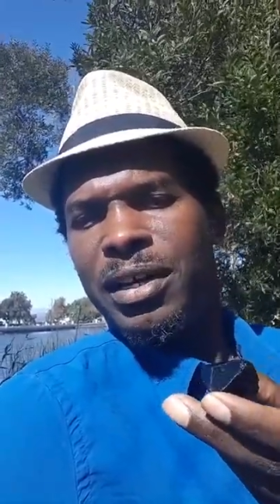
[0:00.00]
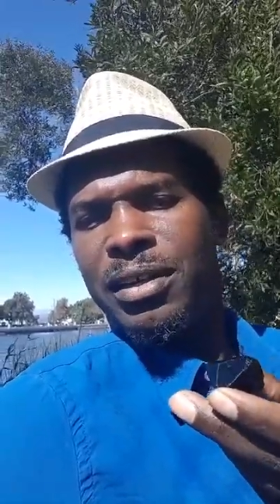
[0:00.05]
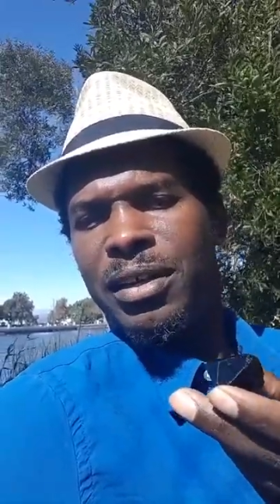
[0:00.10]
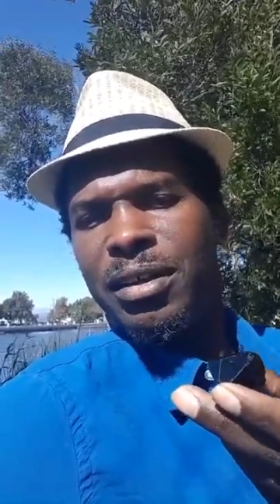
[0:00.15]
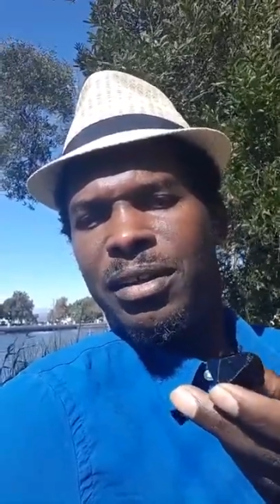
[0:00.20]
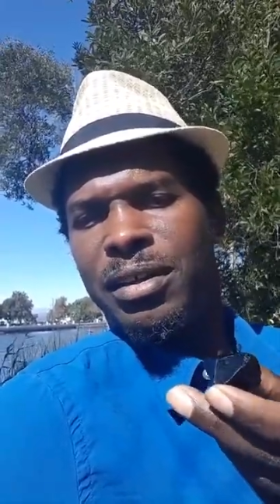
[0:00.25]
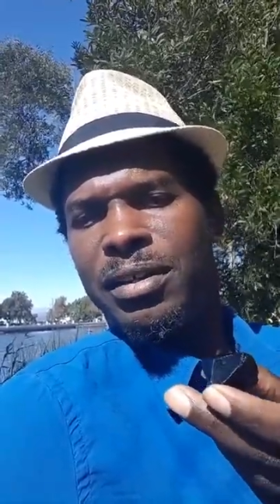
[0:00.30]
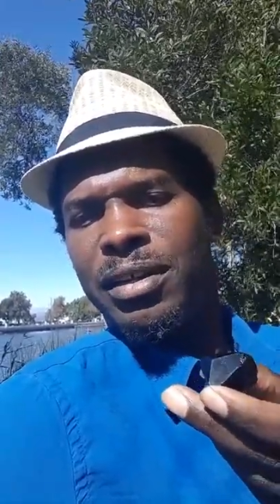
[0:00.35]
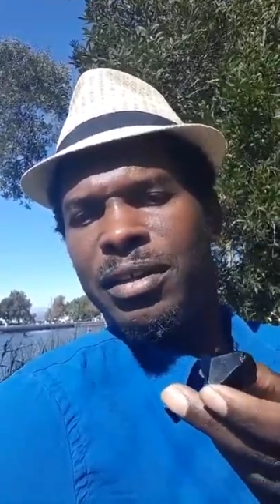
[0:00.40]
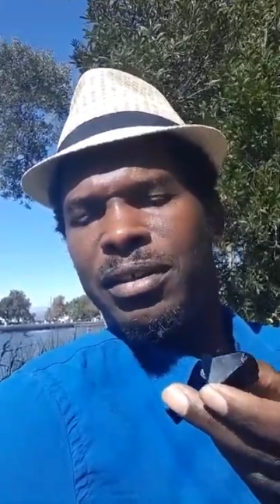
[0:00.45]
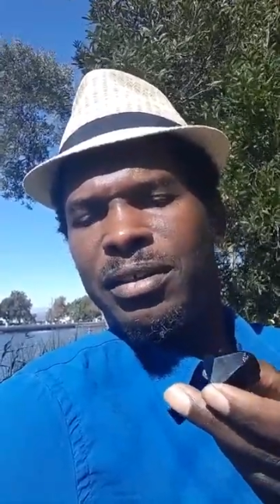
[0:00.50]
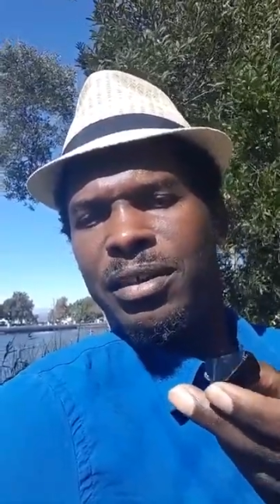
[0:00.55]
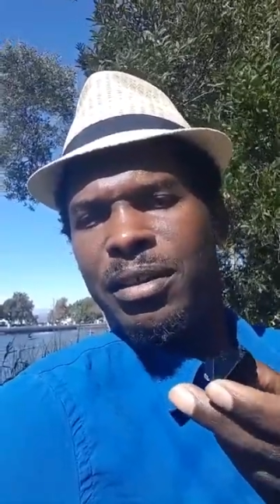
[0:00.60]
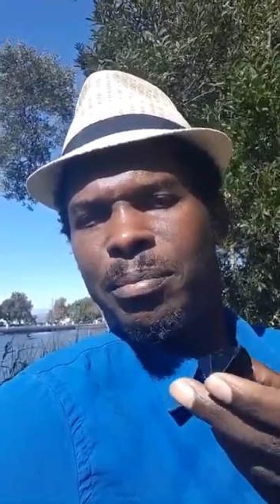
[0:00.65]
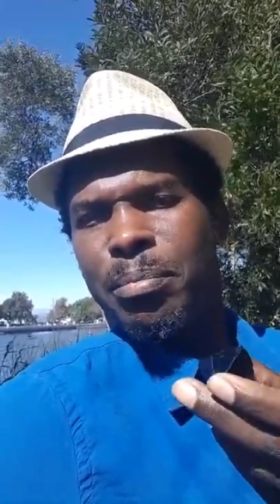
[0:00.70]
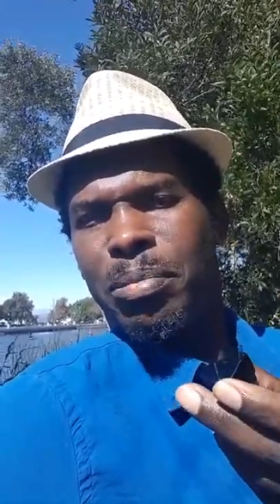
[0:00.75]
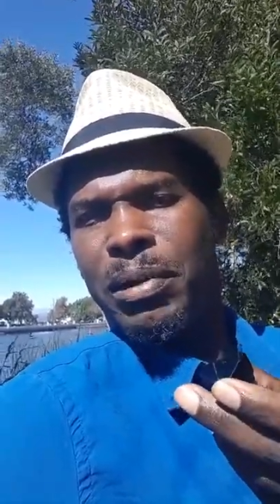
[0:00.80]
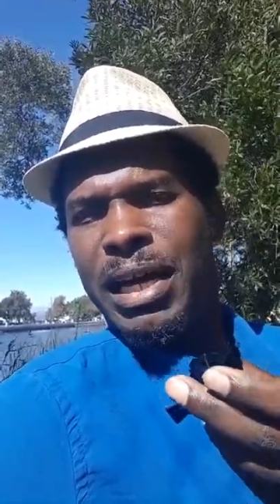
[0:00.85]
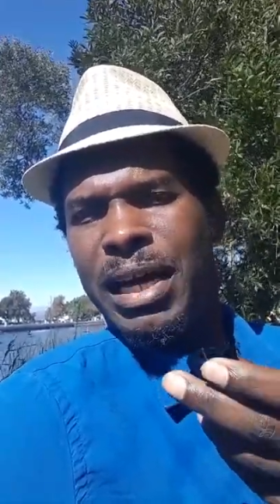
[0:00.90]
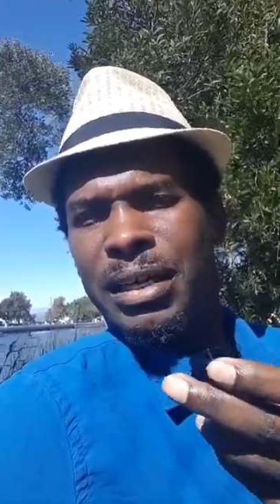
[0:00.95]

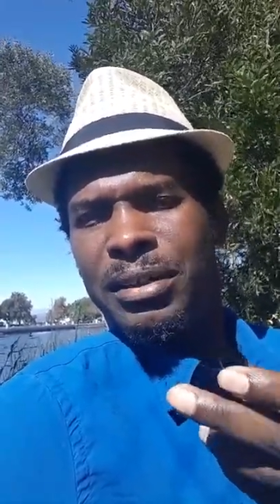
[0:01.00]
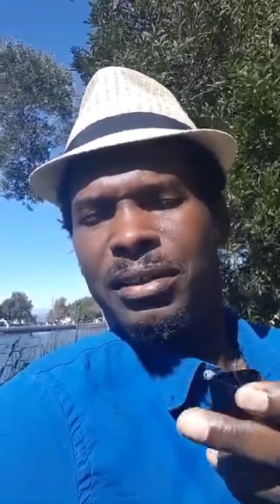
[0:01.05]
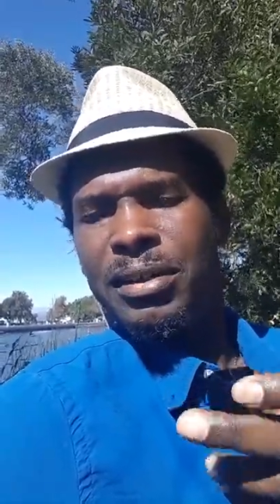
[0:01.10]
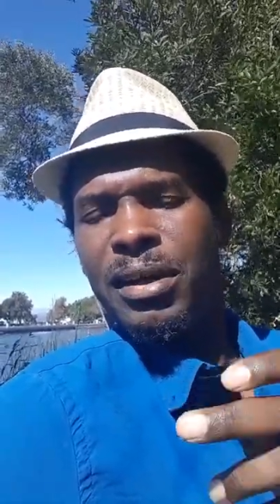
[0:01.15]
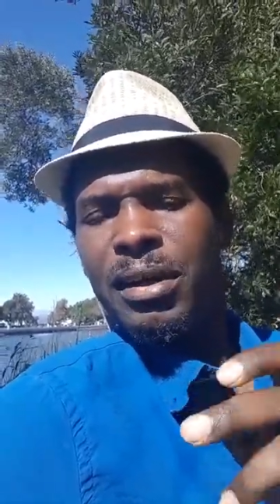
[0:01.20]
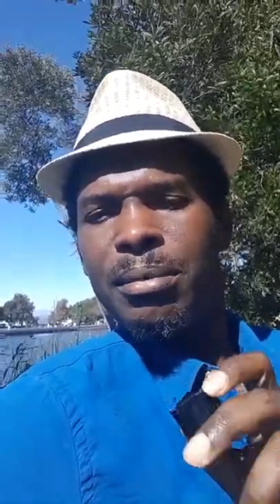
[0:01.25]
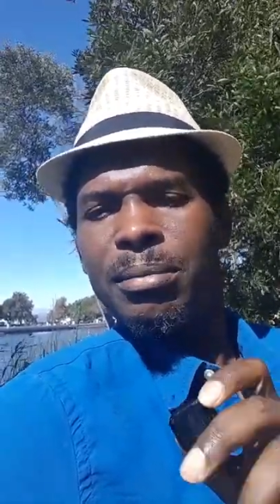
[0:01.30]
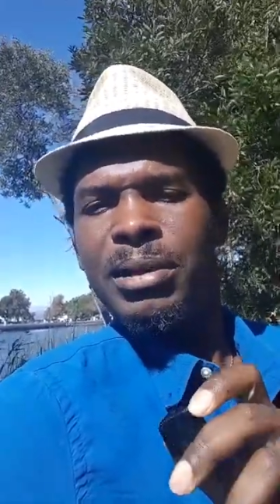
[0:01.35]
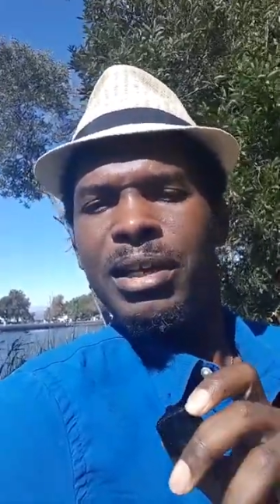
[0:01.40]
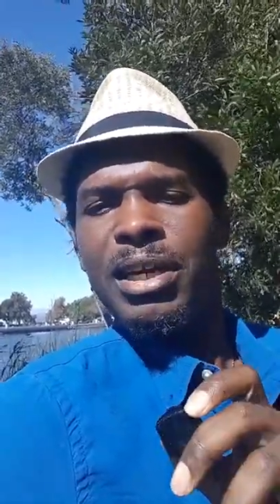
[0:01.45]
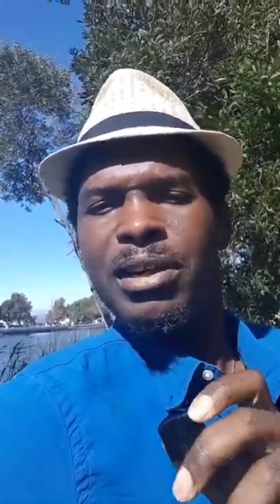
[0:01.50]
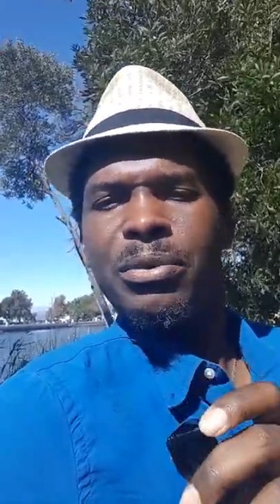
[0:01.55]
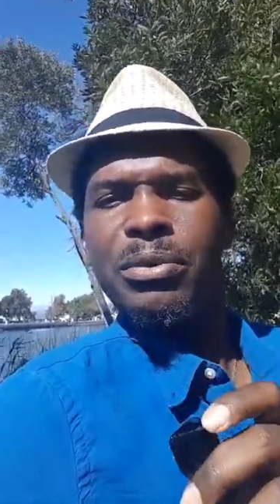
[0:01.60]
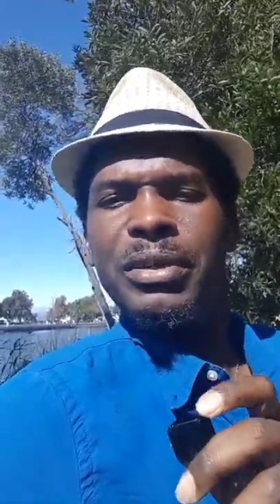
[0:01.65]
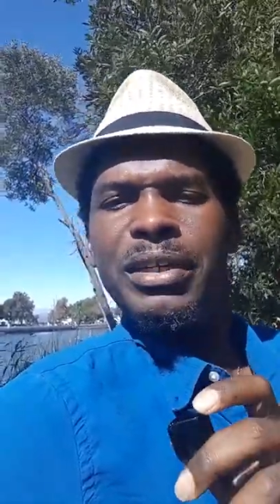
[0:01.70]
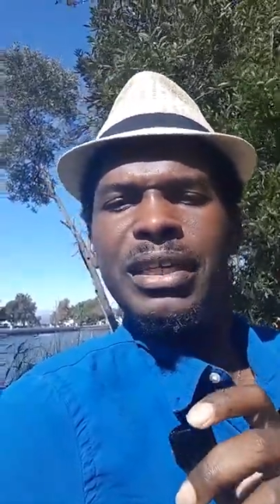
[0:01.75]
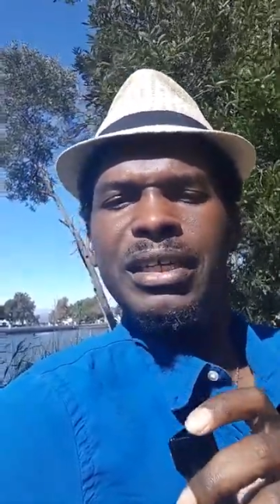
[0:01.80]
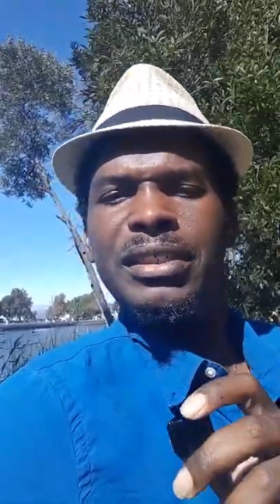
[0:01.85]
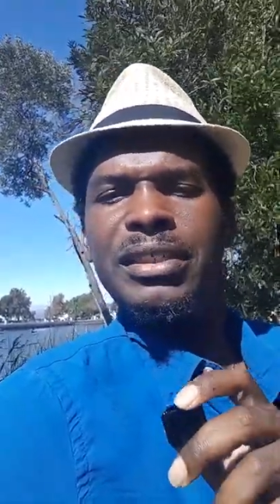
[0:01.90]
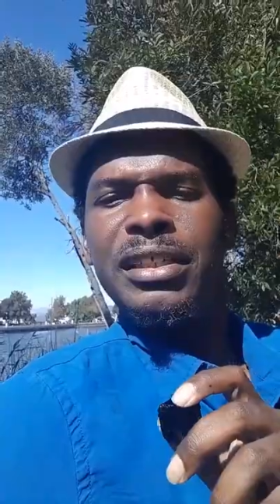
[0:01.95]
The black tourmaline,
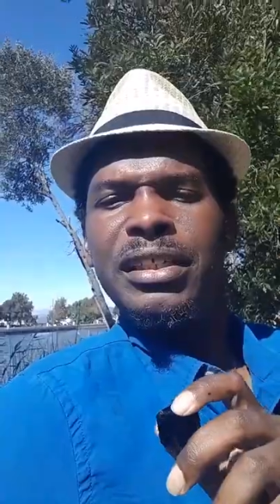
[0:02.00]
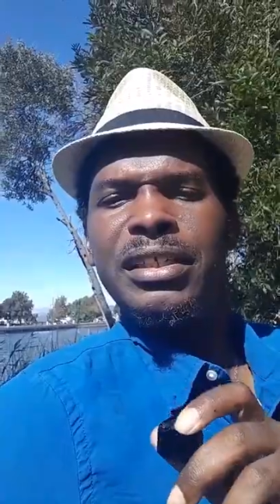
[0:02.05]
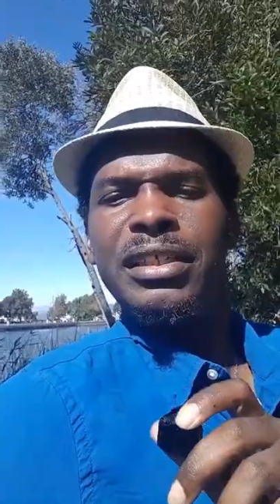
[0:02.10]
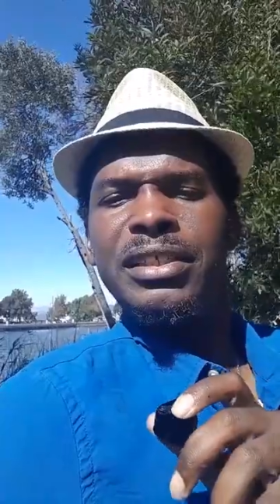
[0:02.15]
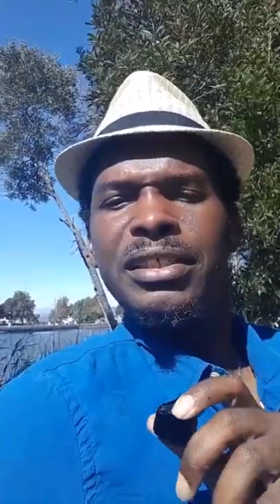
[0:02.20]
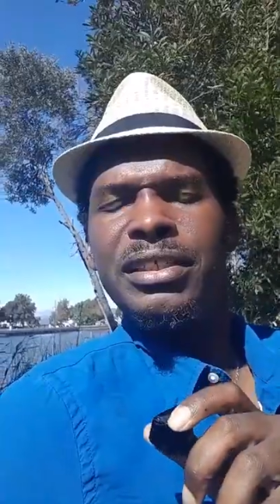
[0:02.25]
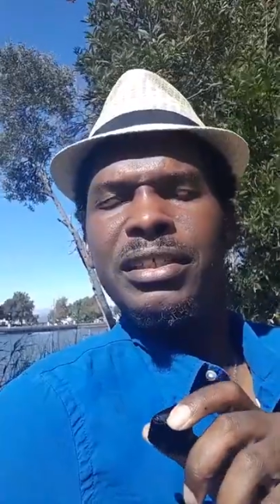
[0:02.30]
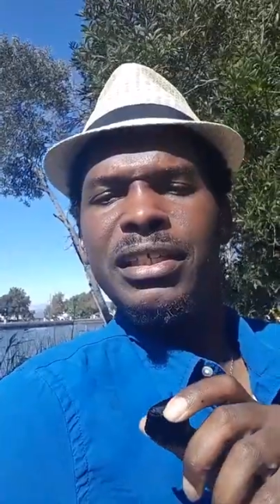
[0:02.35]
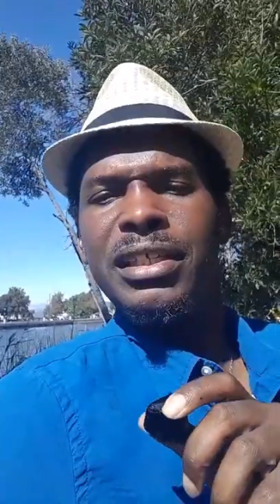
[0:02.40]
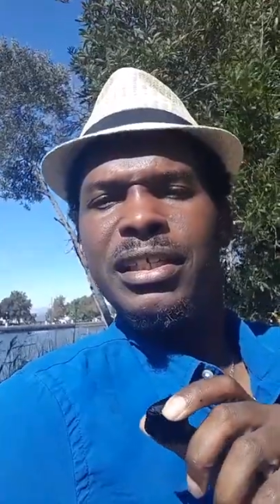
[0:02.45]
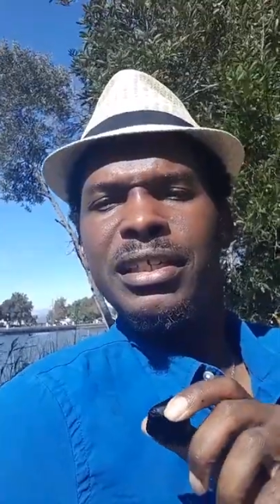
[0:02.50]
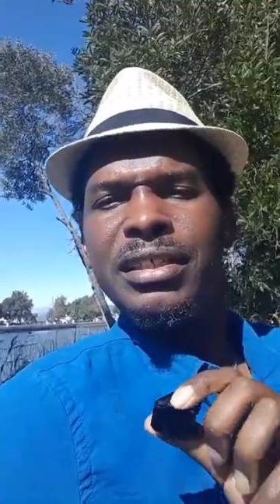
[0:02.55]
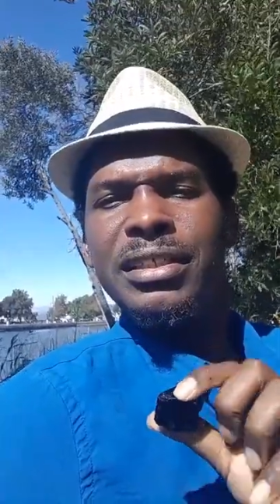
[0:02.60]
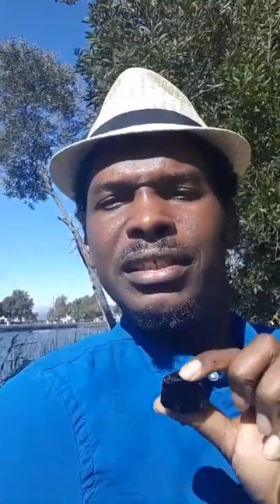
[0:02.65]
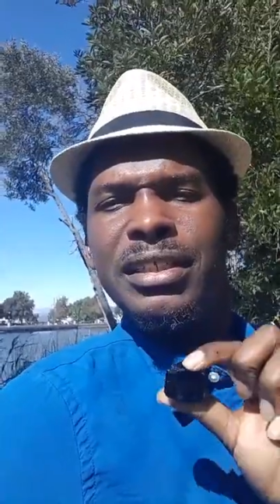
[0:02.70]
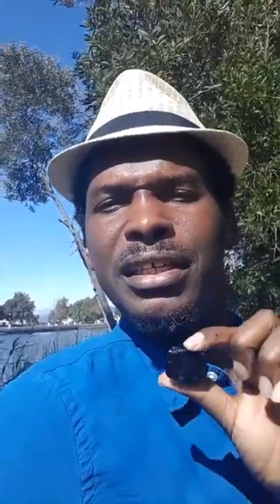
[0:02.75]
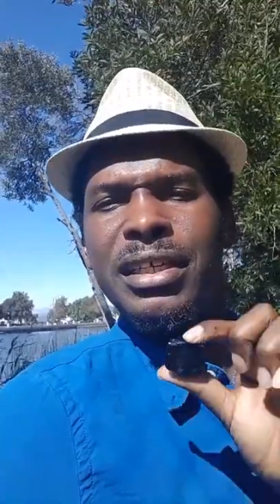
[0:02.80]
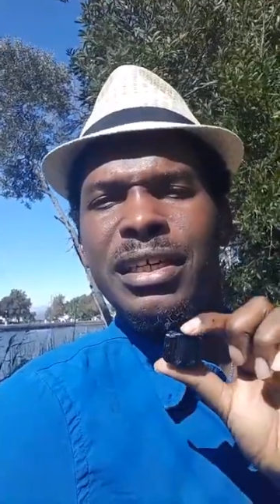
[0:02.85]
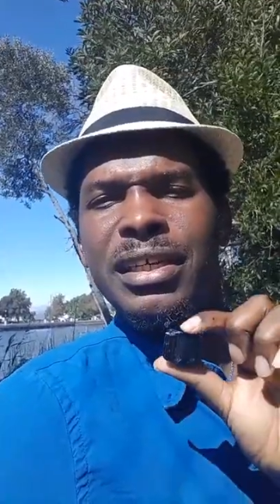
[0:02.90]
what it does is